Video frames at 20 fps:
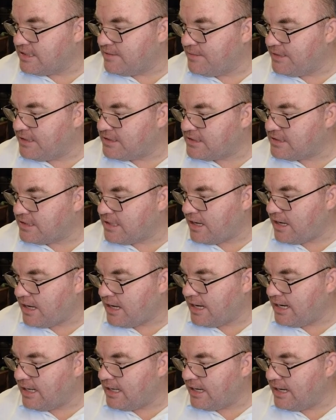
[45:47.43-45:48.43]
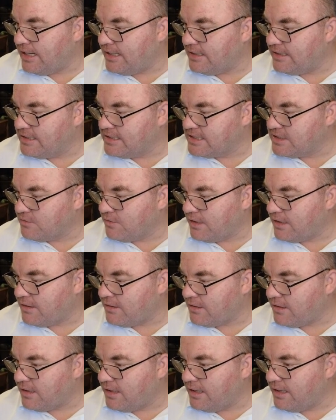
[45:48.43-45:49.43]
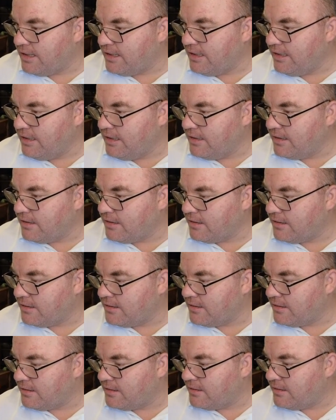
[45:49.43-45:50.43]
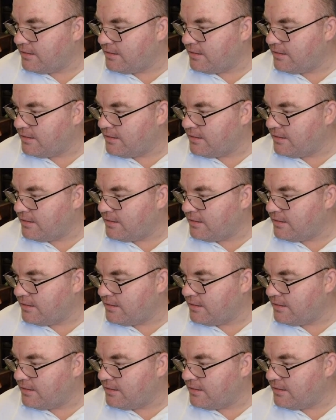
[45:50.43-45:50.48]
Let me just highlight this one right here.